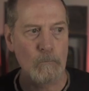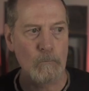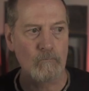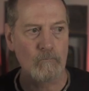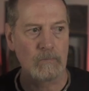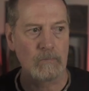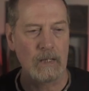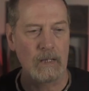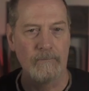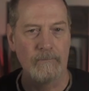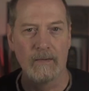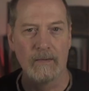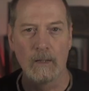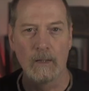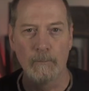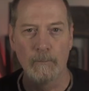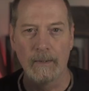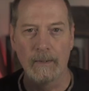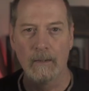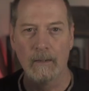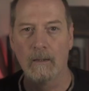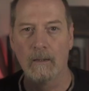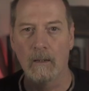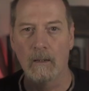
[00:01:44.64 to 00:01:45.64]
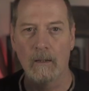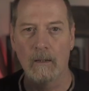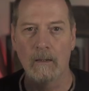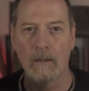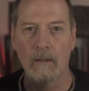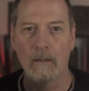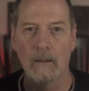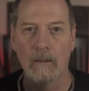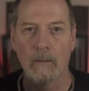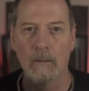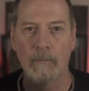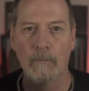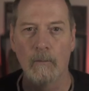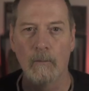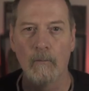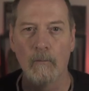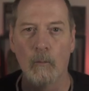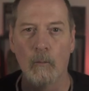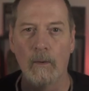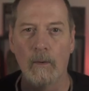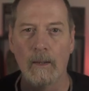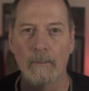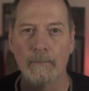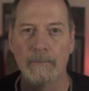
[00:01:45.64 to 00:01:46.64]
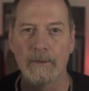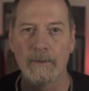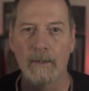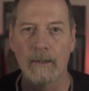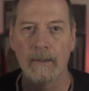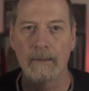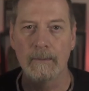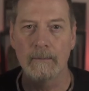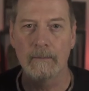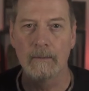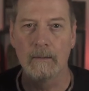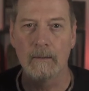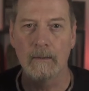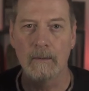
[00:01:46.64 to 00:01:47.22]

And it'll be up on the website,